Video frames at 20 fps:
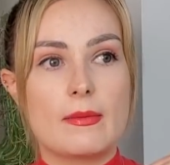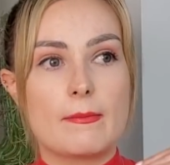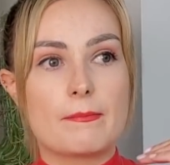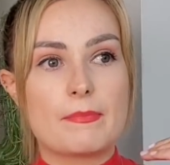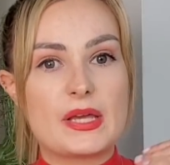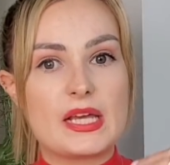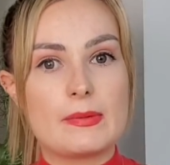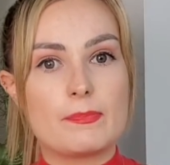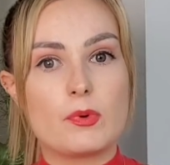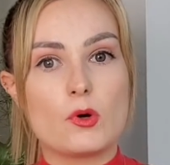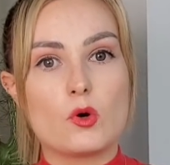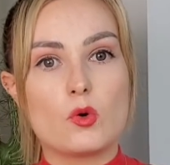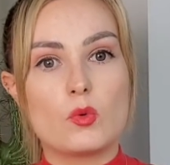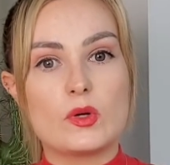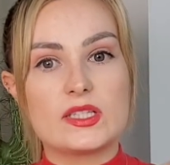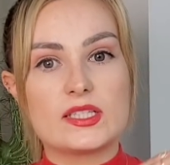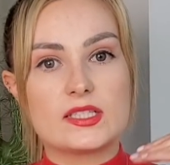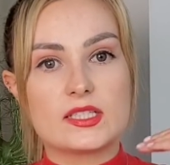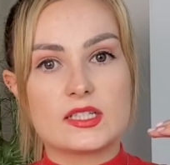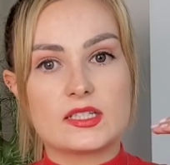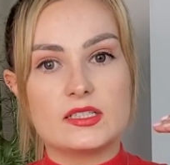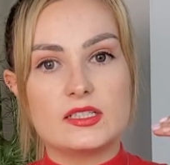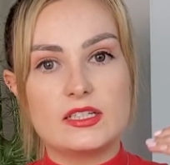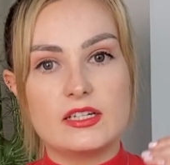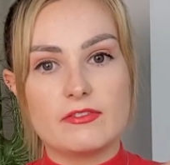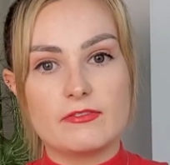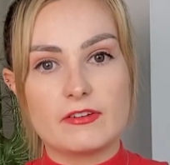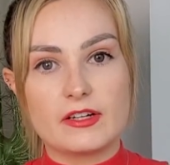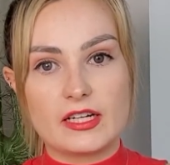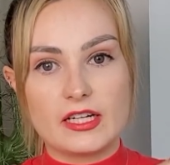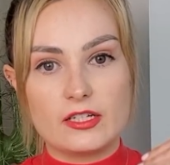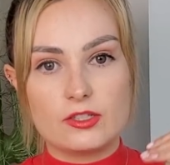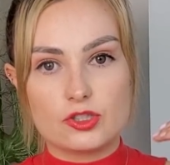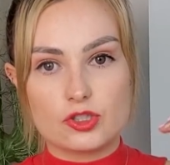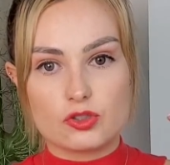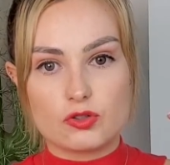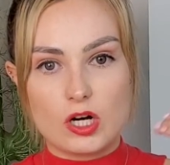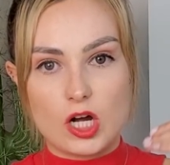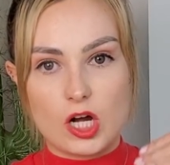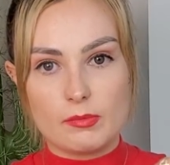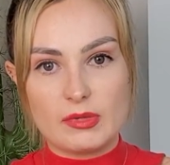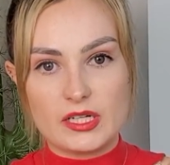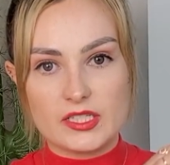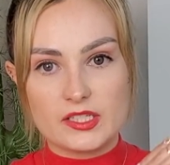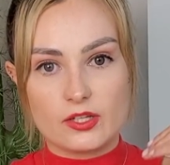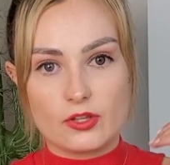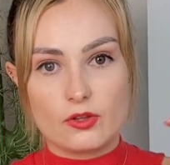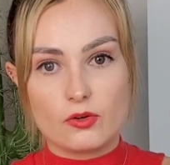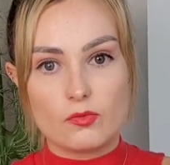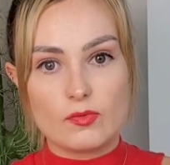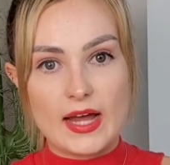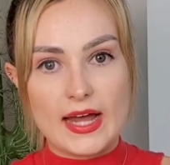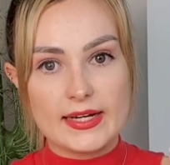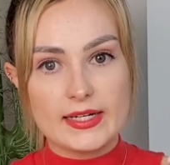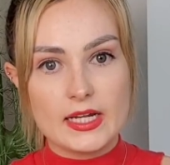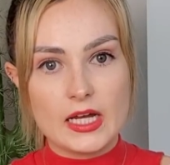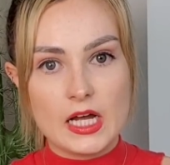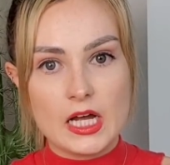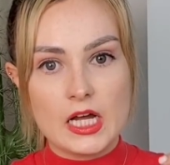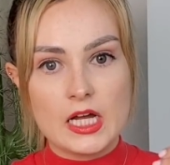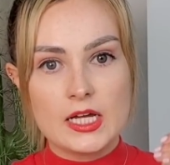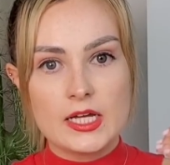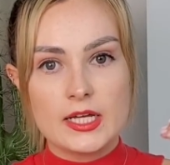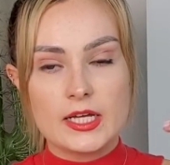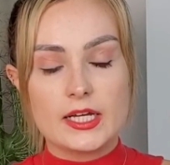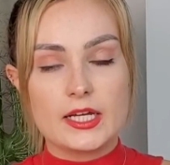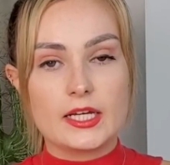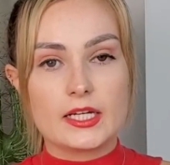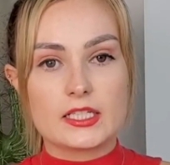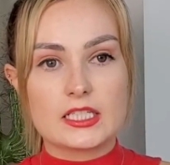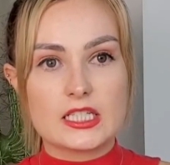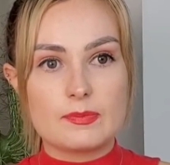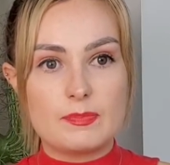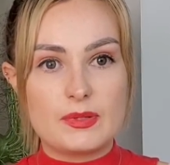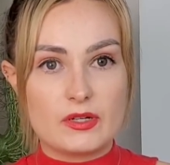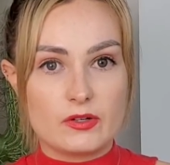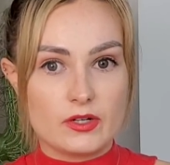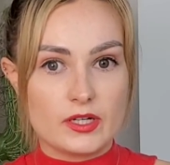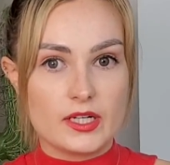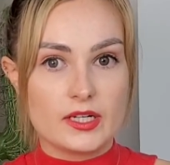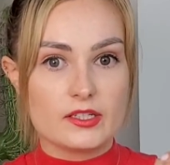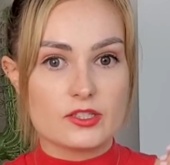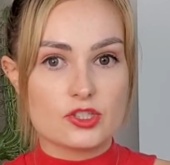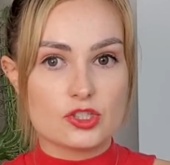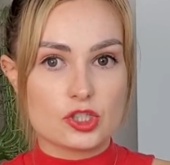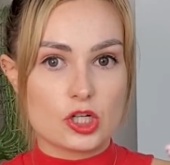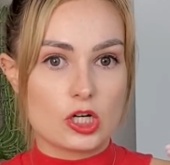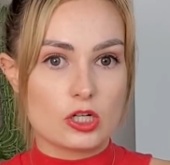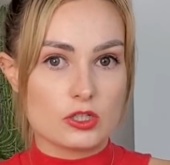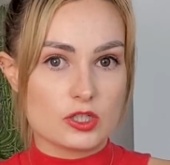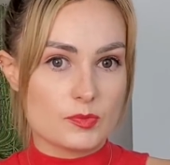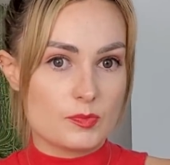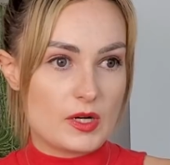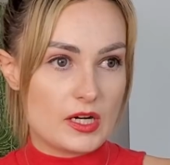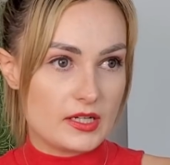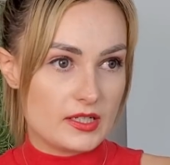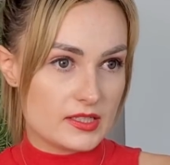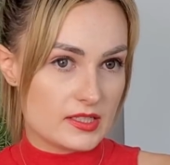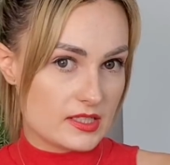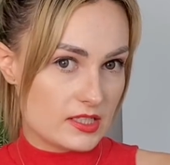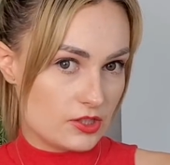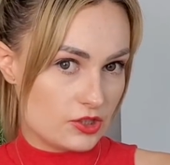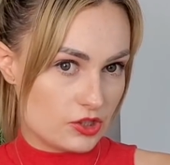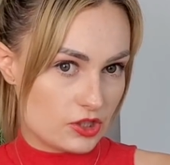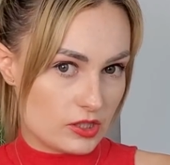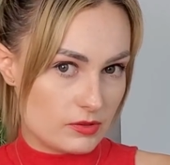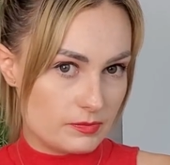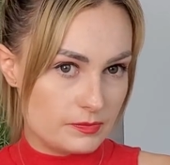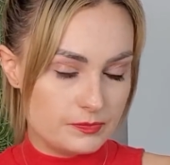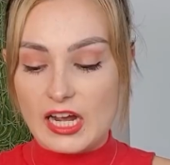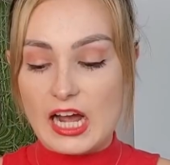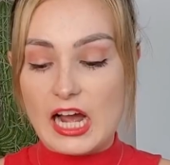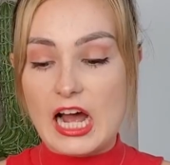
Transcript: people with significant trauma to the retina experience Charles Bonnet Syndrome.